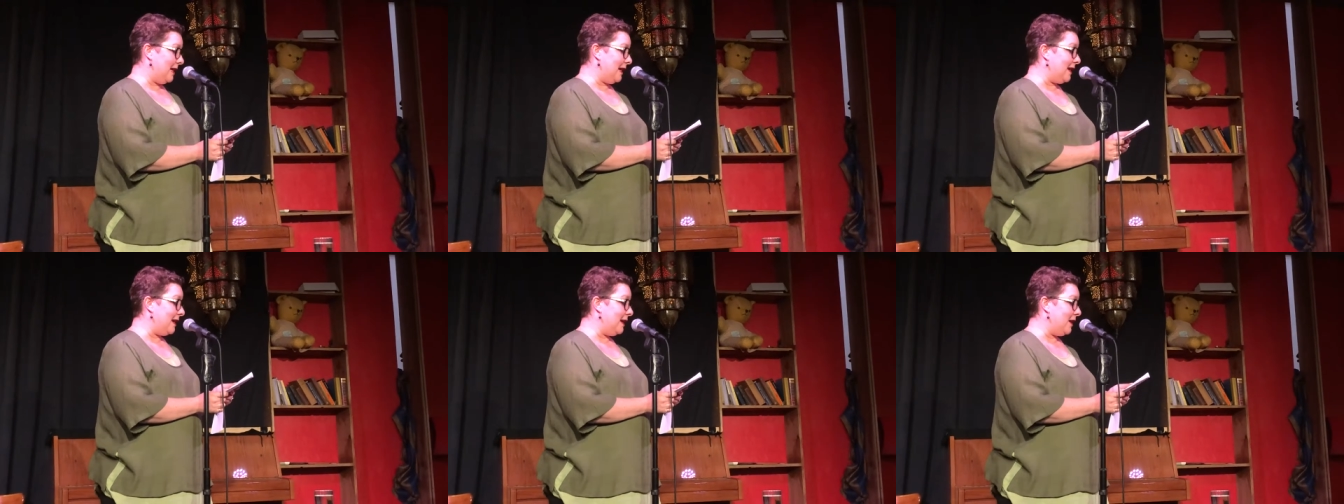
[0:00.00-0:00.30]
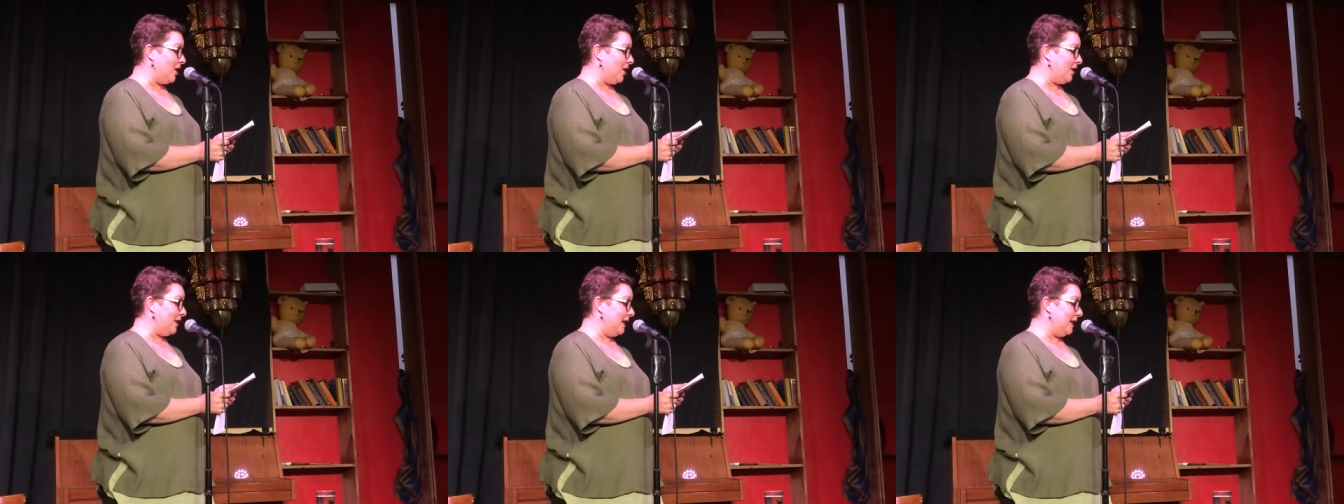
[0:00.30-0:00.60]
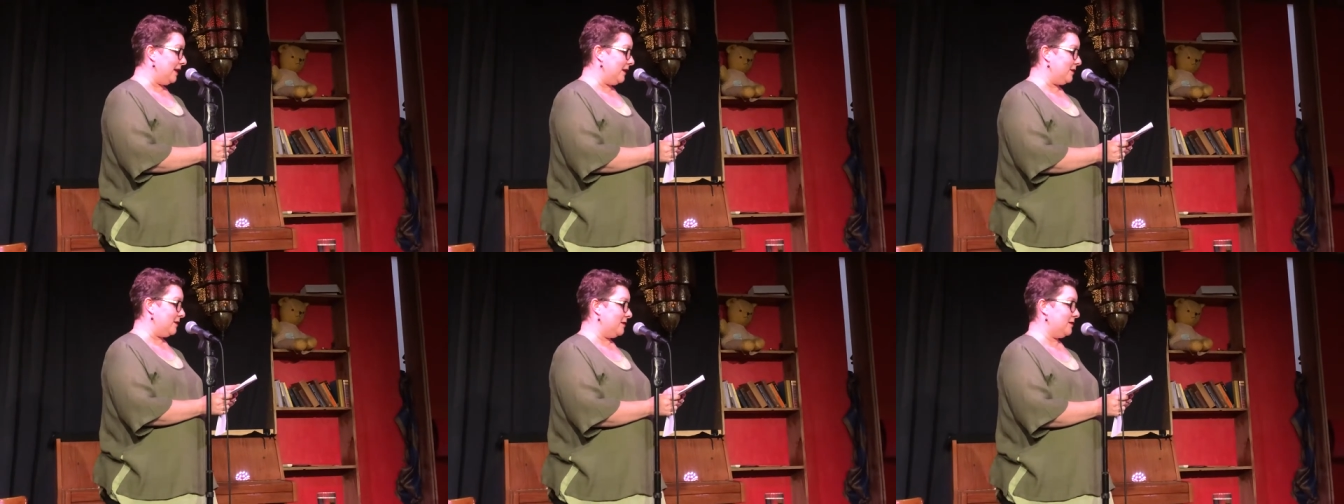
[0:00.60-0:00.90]
and in her
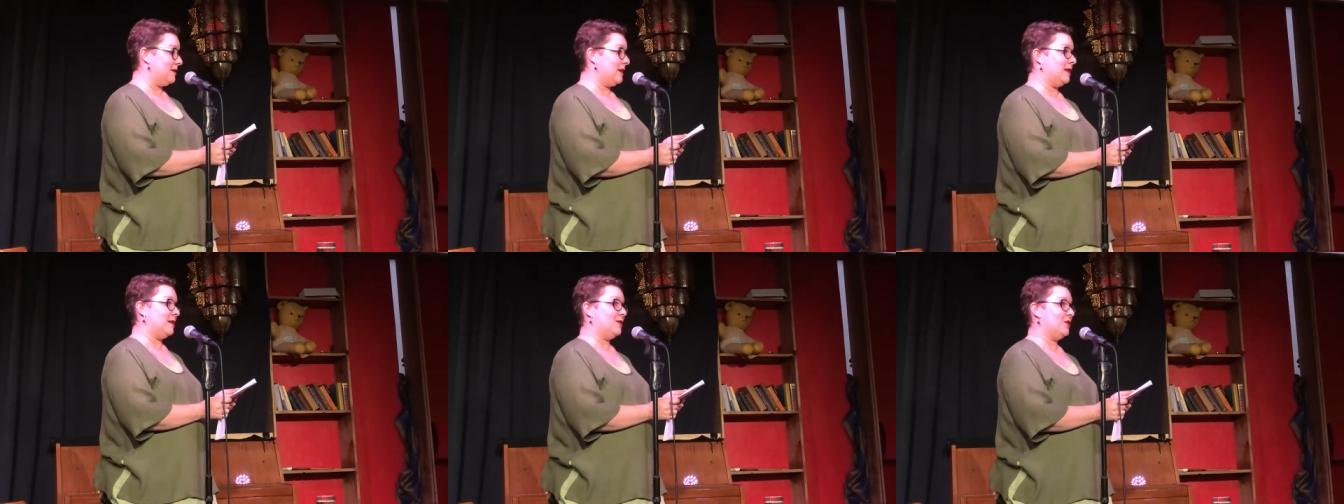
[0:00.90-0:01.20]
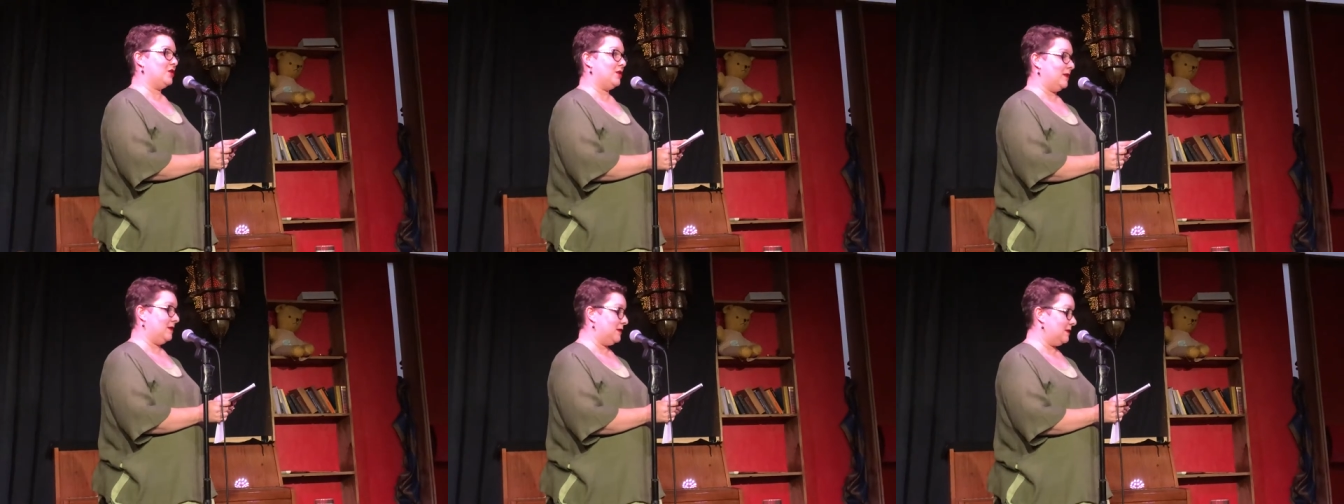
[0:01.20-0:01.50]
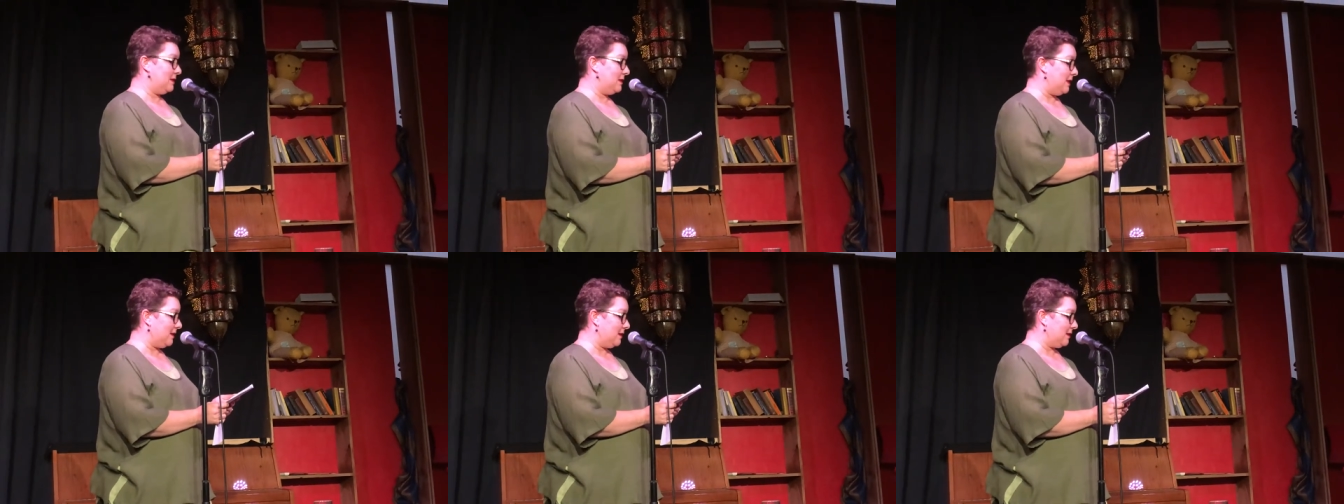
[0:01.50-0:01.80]
knickers as she
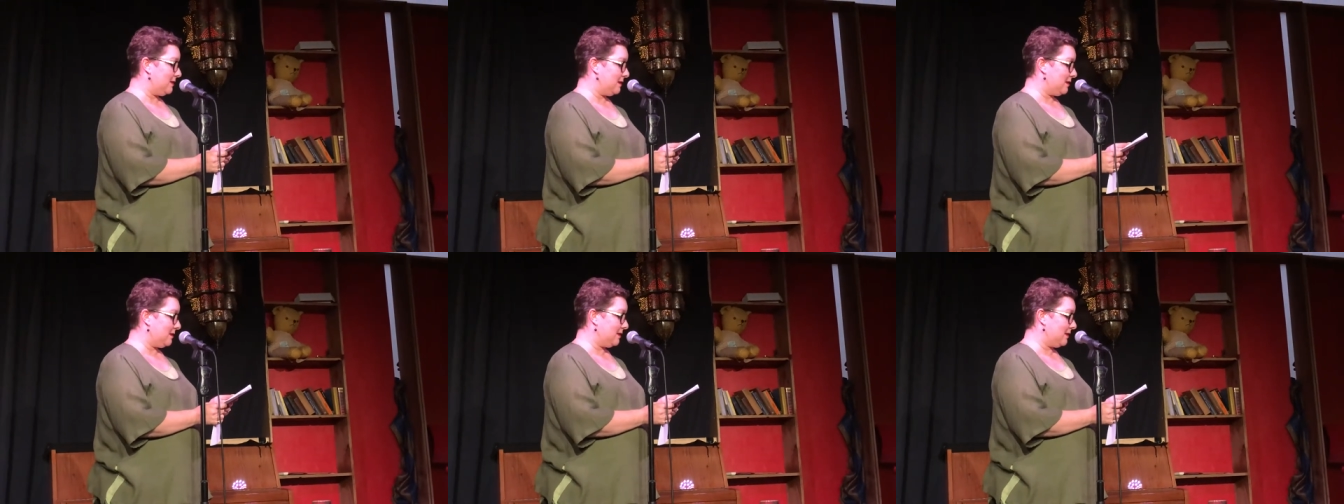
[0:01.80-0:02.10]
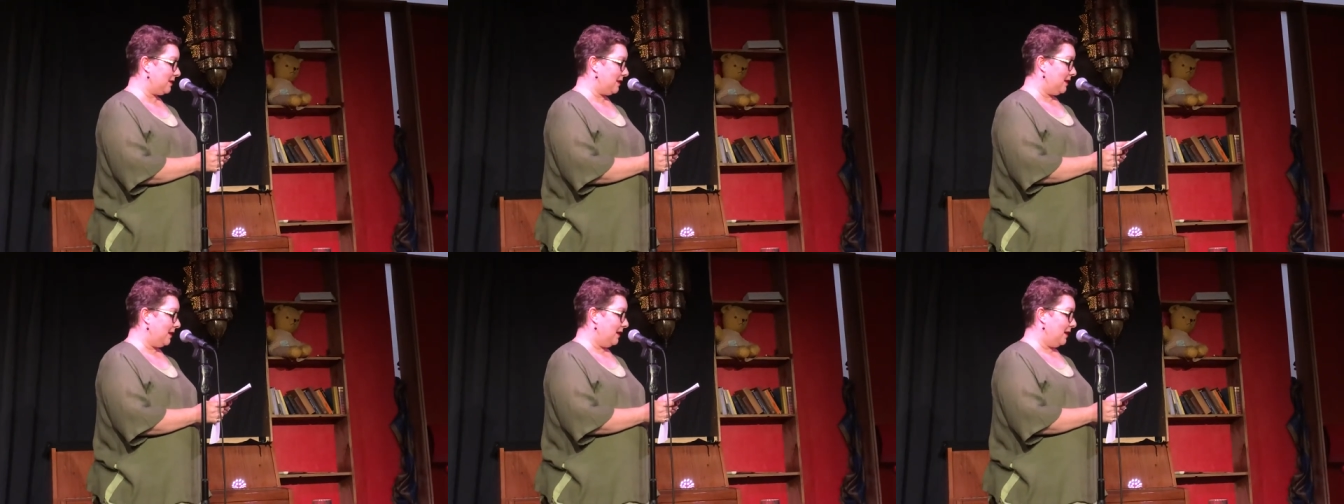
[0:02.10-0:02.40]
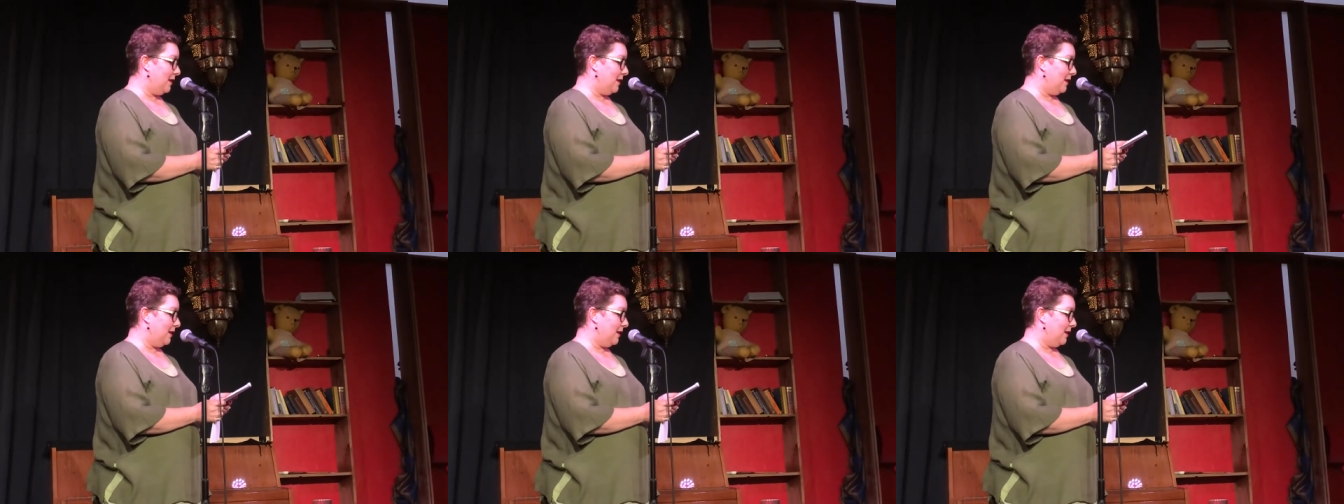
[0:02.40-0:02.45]
sits,